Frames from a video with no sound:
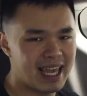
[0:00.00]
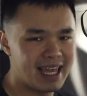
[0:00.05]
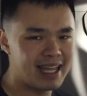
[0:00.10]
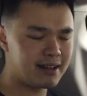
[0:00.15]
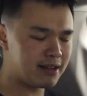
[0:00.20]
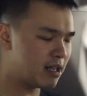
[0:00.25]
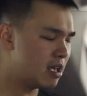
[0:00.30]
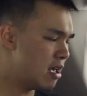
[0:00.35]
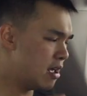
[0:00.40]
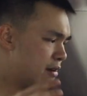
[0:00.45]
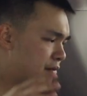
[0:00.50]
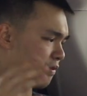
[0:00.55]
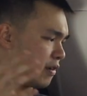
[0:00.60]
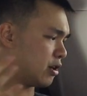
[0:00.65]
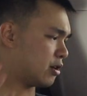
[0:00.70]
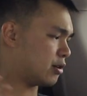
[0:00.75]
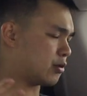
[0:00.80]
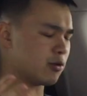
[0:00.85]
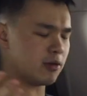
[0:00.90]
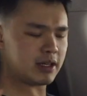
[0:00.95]
And for
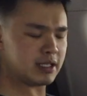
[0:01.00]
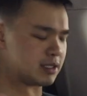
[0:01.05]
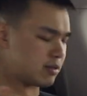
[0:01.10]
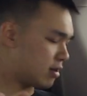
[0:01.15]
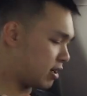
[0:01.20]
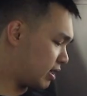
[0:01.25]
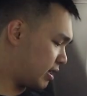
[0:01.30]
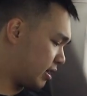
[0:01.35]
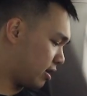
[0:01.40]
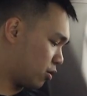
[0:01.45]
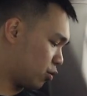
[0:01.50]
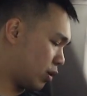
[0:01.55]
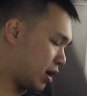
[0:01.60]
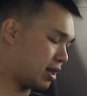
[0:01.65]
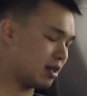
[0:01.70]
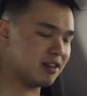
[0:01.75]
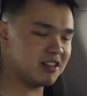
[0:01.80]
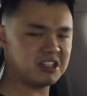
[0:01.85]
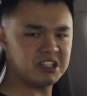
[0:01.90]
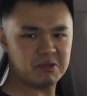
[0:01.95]
your toys right here,
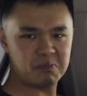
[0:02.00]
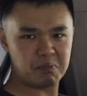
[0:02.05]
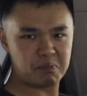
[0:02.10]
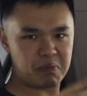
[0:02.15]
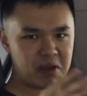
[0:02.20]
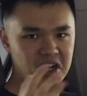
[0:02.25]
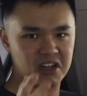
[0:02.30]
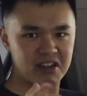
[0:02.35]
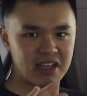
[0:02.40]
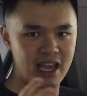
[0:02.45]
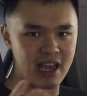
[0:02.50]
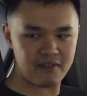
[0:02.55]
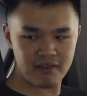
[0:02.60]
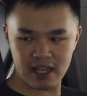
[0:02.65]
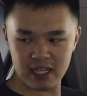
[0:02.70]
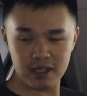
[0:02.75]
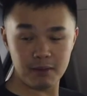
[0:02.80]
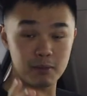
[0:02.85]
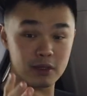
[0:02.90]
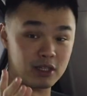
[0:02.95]
well, you barely have
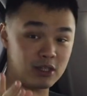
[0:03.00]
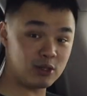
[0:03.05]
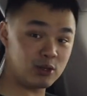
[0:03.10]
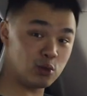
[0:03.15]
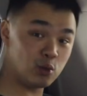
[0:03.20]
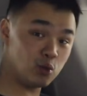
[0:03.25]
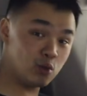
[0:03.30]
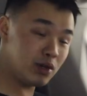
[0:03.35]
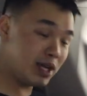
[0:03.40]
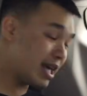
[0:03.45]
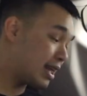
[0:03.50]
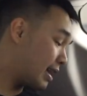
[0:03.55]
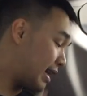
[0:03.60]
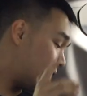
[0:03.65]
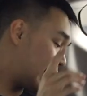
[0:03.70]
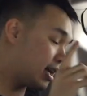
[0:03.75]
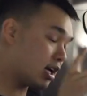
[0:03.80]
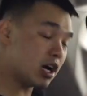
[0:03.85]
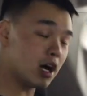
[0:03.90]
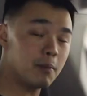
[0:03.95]
any, but you do get
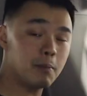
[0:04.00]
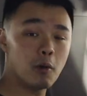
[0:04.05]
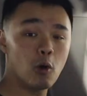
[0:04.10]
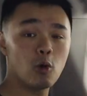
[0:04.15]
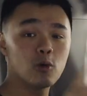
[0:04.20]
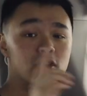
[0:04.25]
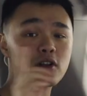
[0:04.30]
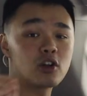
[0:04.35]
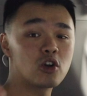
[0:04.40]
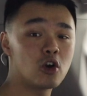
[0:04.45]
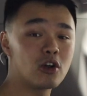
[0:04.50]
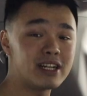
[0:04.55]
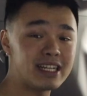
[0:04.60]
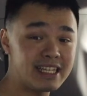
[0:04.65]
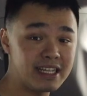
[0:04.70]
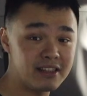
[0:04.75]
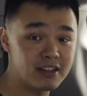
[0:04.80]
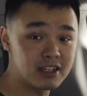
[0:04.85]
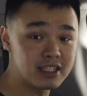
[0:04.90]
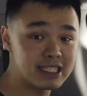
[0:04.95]
a cup holder on
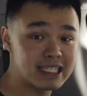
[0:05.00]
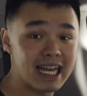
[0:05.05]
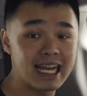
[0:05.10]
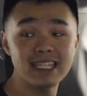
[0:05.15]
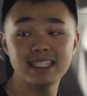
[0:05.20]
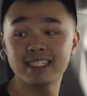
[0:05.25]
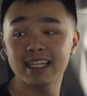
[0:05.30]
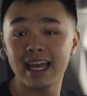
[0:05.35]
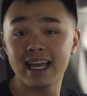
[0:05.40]
either sides,